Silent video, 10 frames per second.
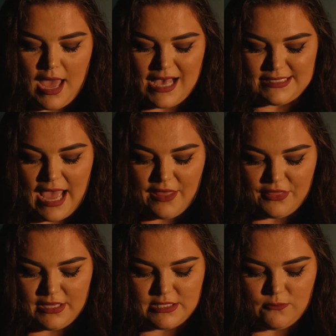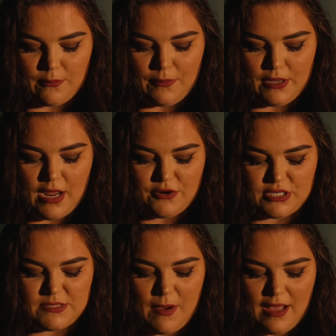As athletes, we're put under a
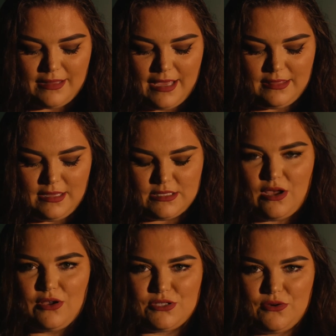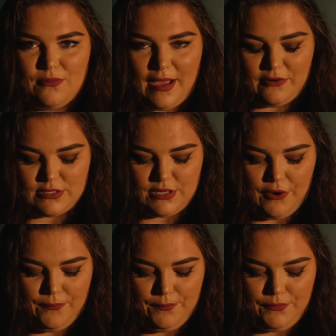spotlight that is also a
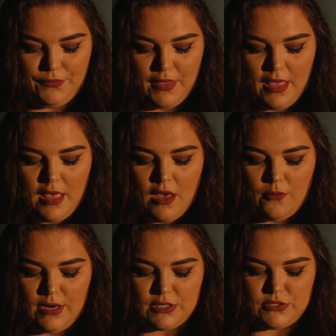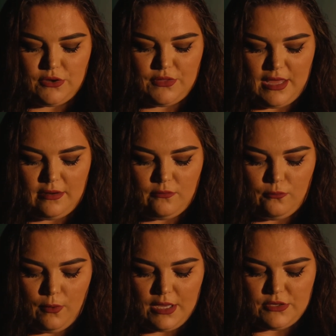microscope. We are told that
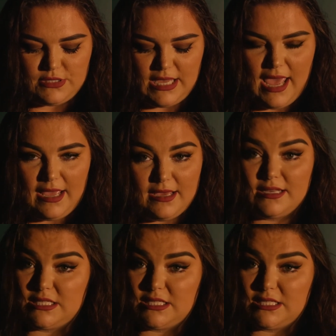what you say,